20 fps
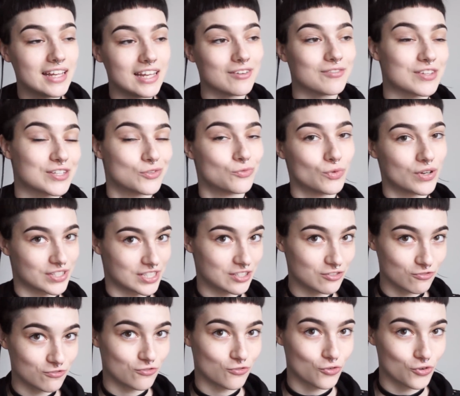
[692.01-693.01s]
if this
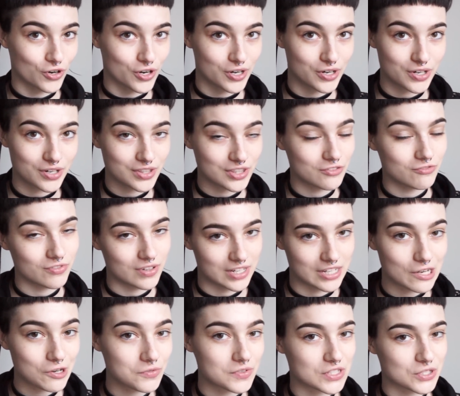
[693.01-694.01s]
wasn't for the
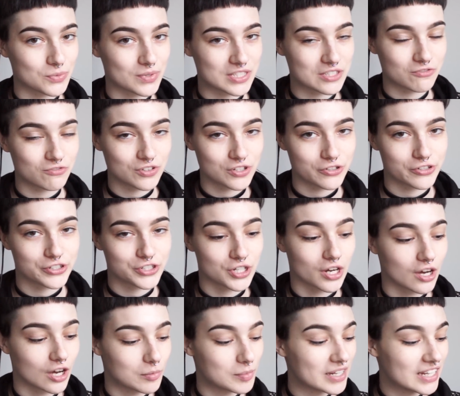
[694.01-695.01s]
video, if this wasn't for your
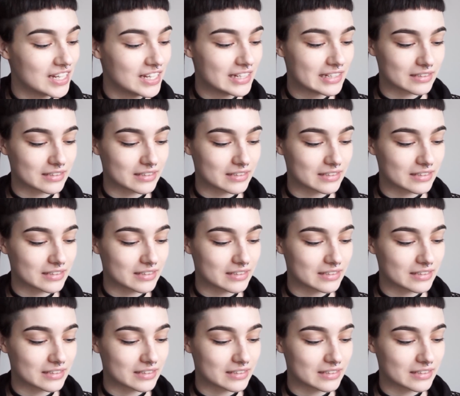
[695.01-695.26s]
job,